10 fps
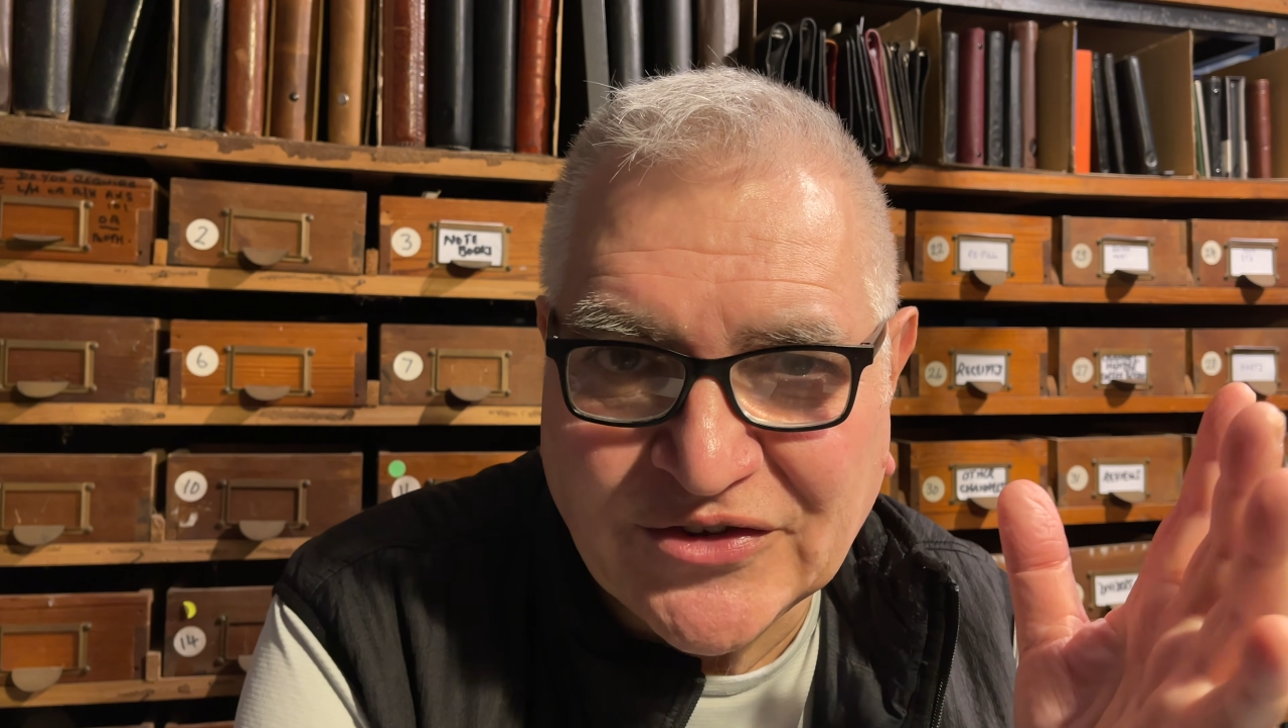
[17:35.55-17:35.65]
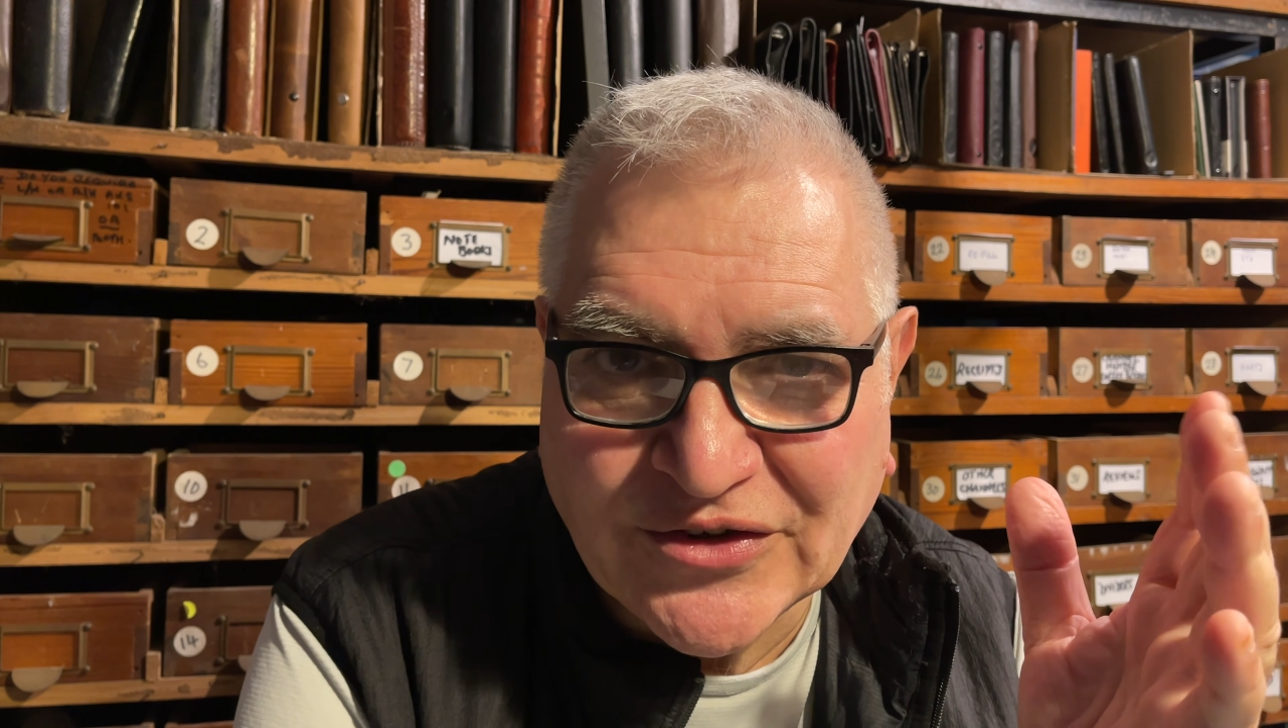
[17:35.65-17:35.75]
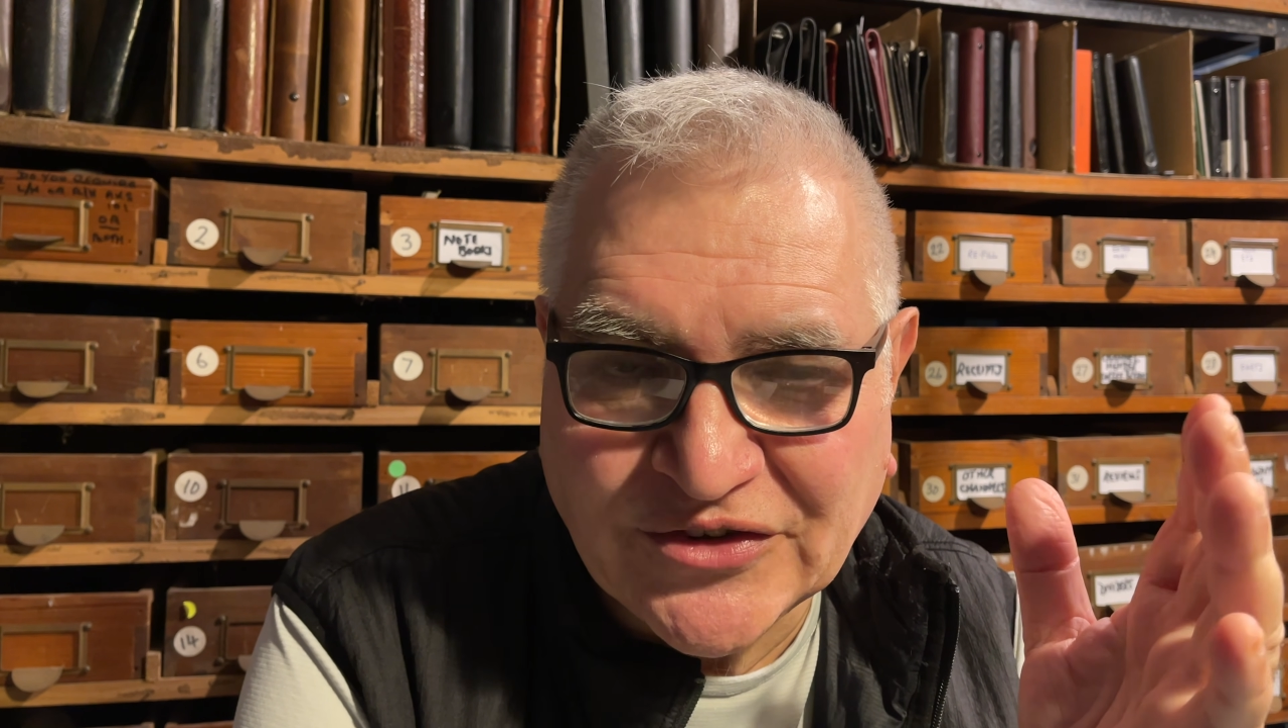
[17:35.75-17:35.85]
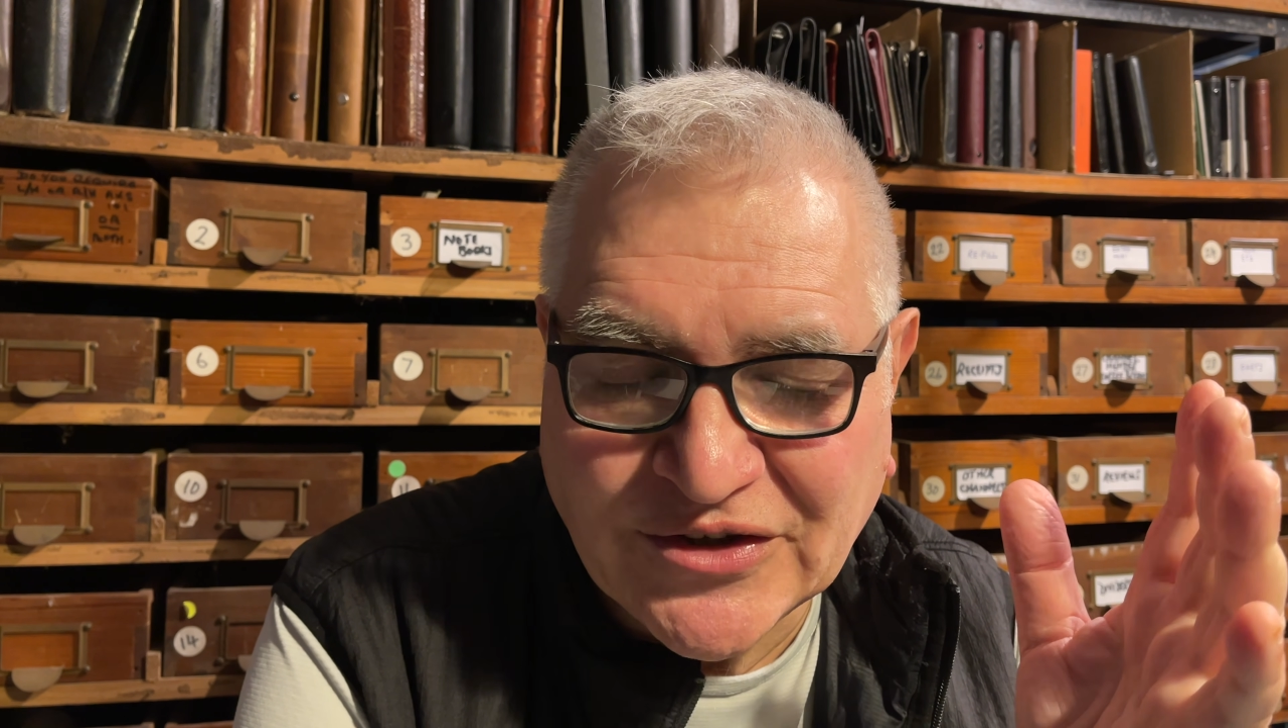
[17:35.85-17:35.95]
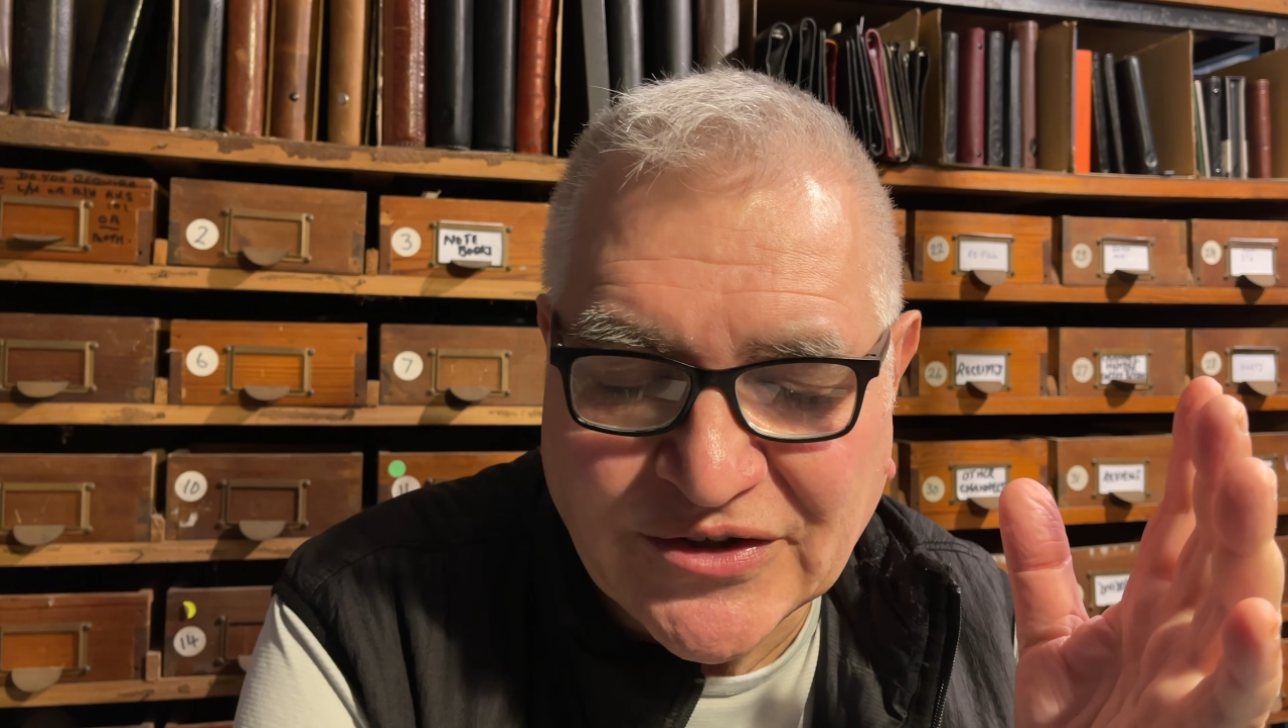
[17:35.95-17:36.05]

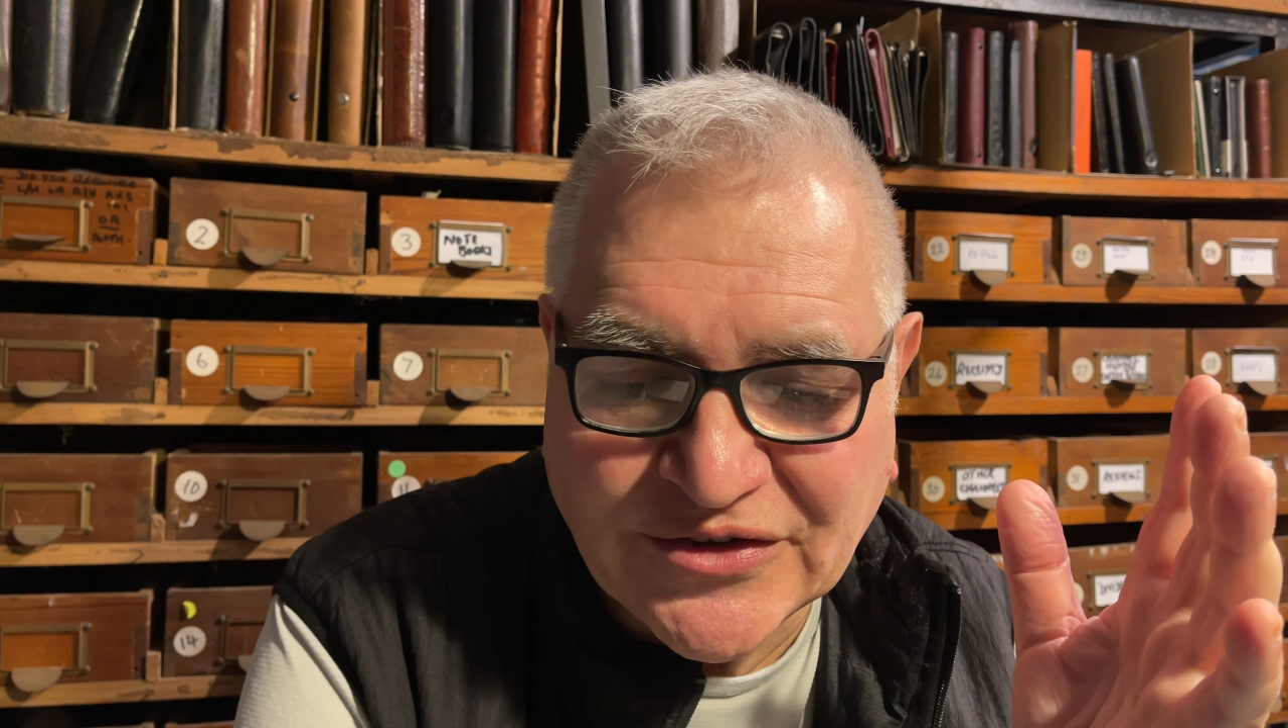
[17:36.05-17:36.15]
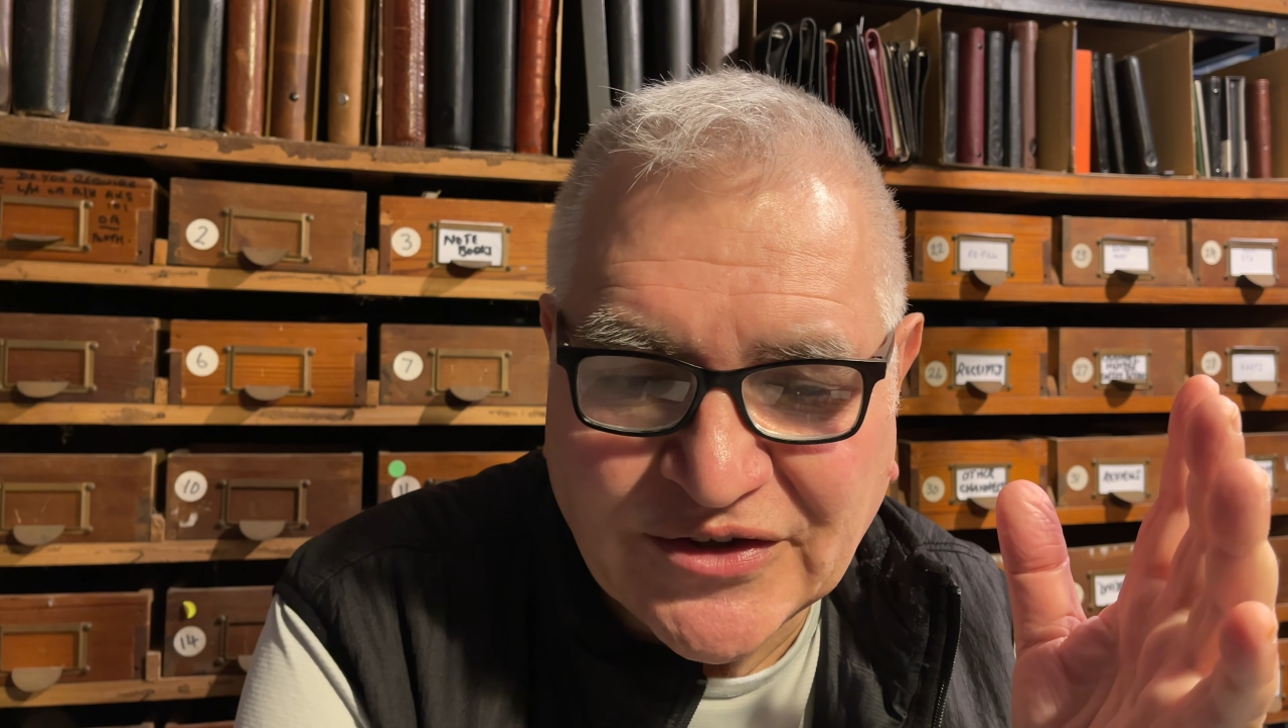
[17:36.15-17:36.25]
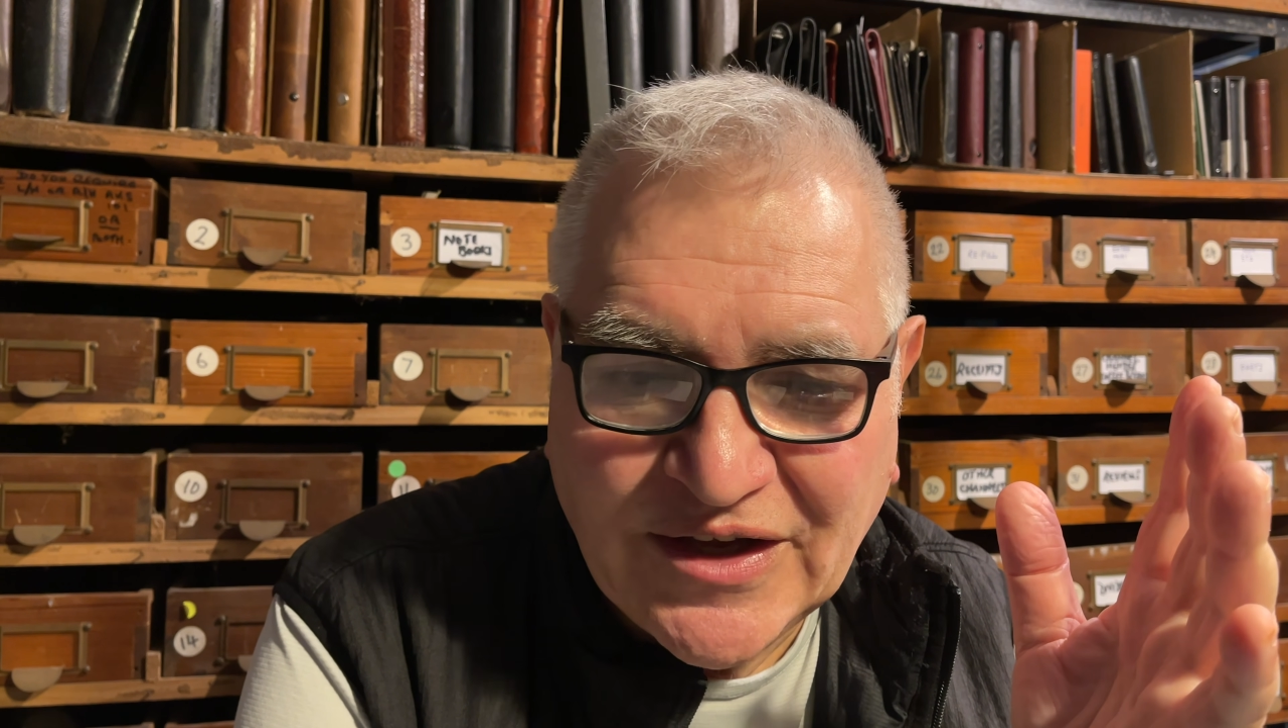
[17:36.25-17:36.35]
not so good.